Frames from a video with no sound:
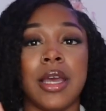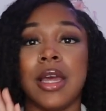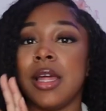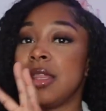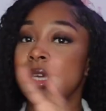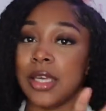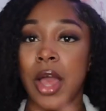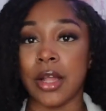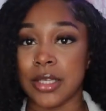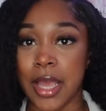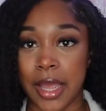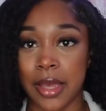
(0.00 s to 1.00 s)
thing y'all
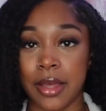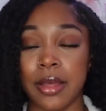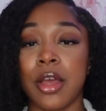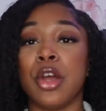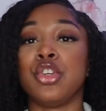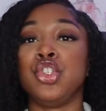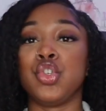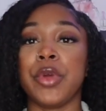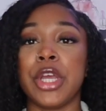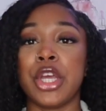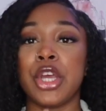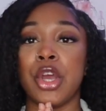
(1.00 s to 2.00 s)
take,
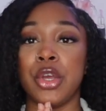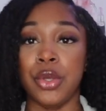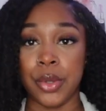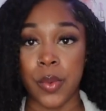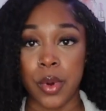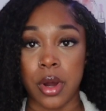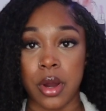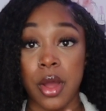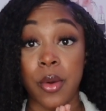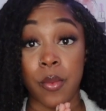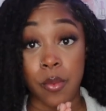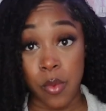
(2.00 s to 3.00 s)
drink your
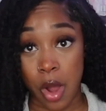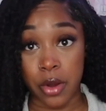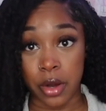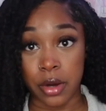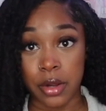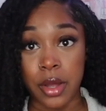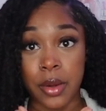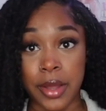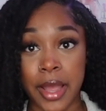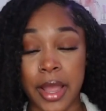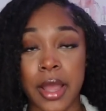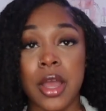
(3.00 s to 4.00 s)
water.
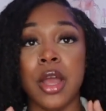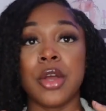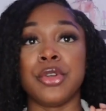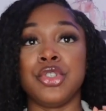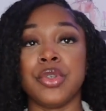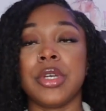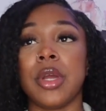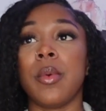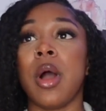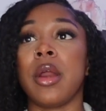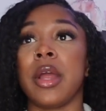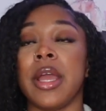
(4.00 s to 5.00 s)
Okay, drink your
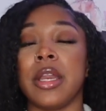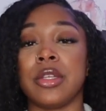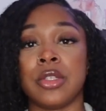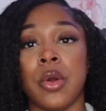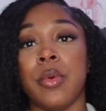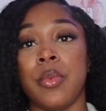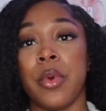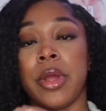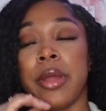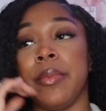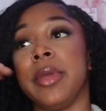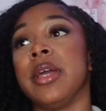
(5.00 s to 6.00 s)
water. It is so
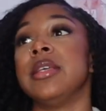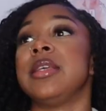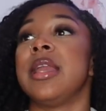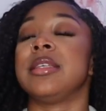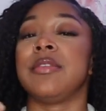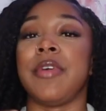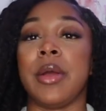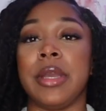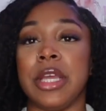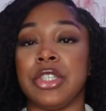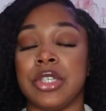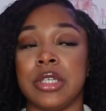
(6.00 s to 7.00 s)
important because that is the
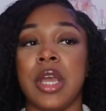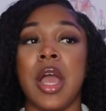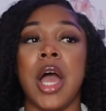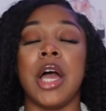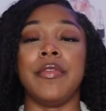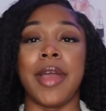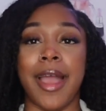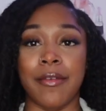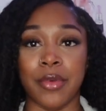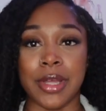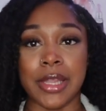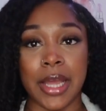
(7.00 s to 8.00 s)
foundation of
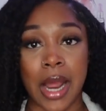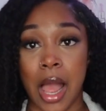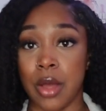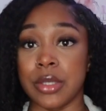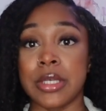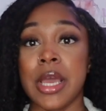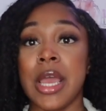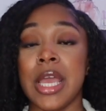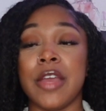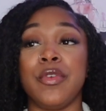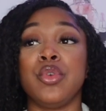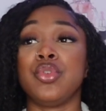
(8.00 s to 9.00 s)
everything else.
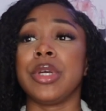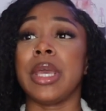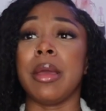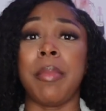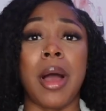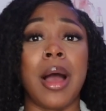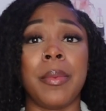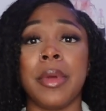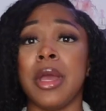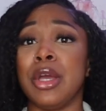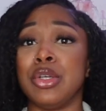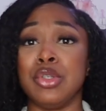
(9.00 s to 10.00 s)
If you drinking pop
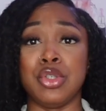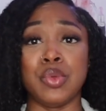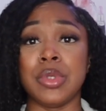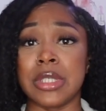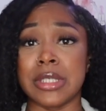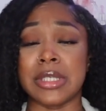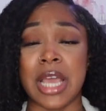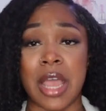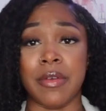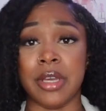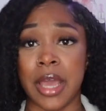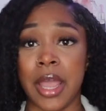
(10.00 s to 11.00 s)
juices
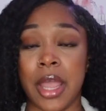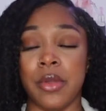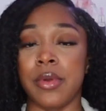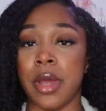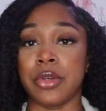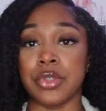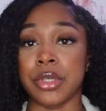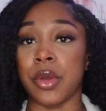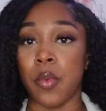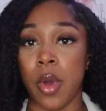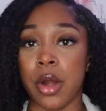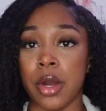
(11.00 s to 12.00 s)
every day and you're not
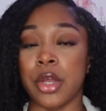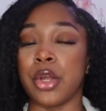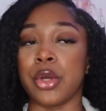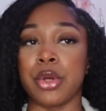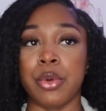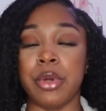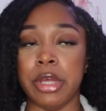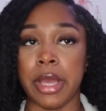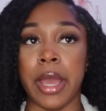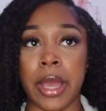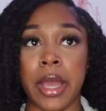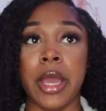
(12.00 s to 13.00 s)
drinking water, your cootie
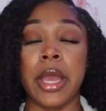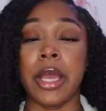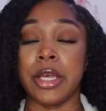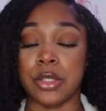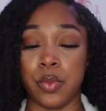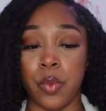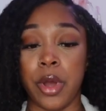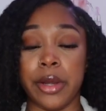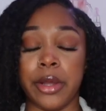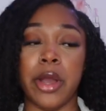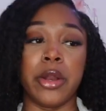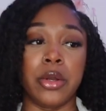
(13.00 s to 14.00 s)
cat is
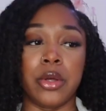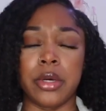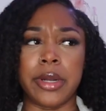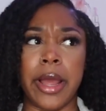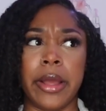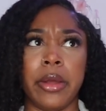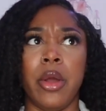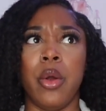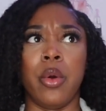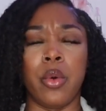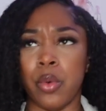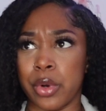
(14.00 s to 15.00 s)
gonna look like
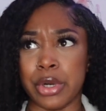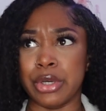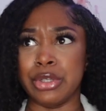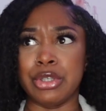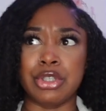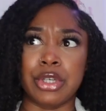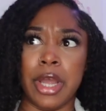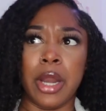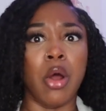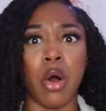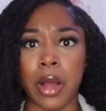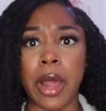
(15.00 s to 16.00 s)
orange and
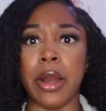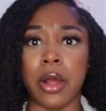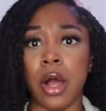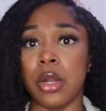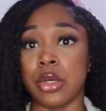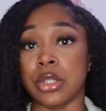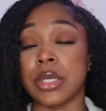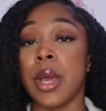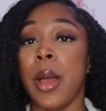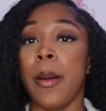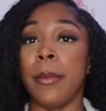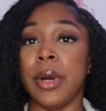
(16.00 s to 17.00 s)
all kind of colors,
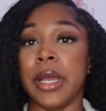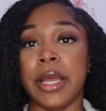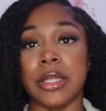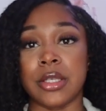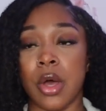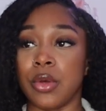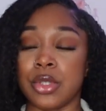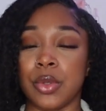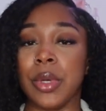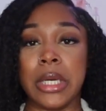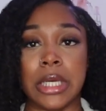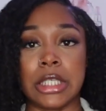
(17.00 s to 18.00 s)
but it's
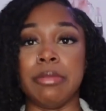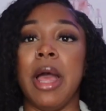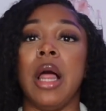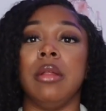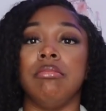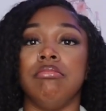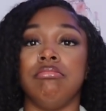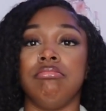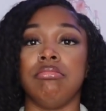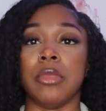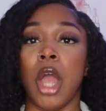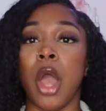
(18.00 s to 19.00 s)
also gonna smell,
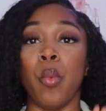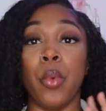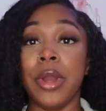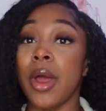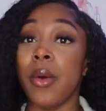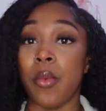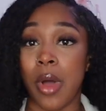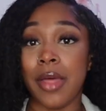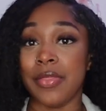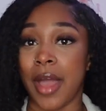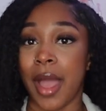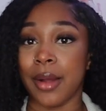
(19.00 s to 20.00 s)
and we don't
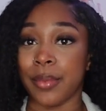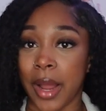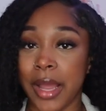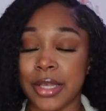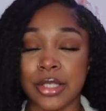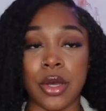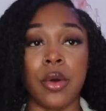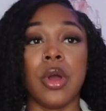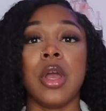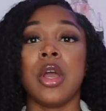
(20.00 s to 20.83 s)
want that, right? So